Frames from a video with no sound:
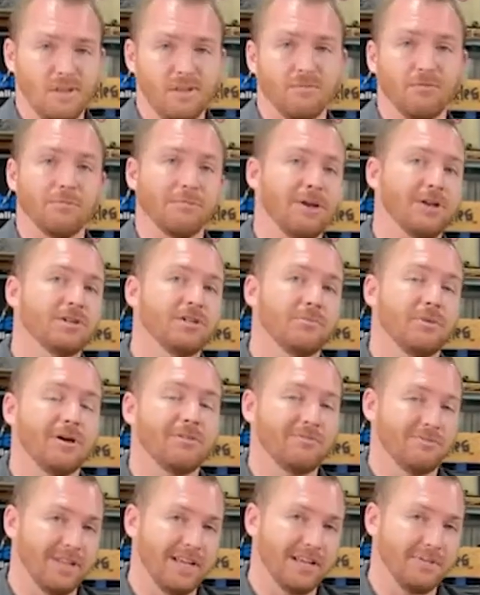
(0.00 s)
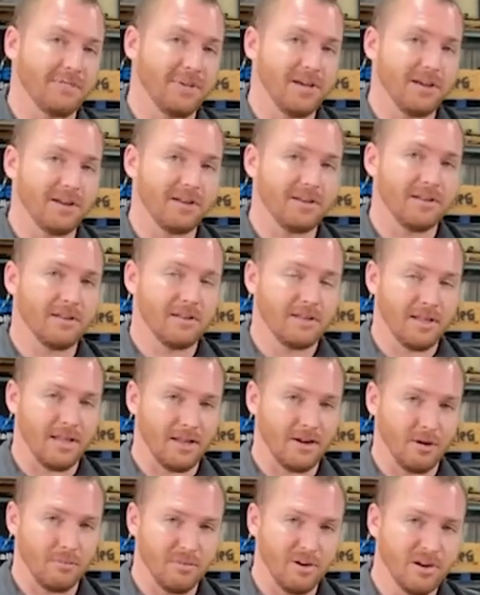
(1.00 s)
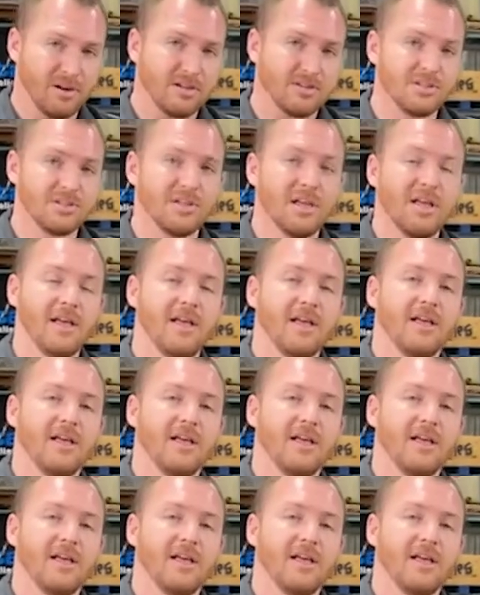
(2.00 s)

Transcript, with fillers: information about Flying Miata and our products,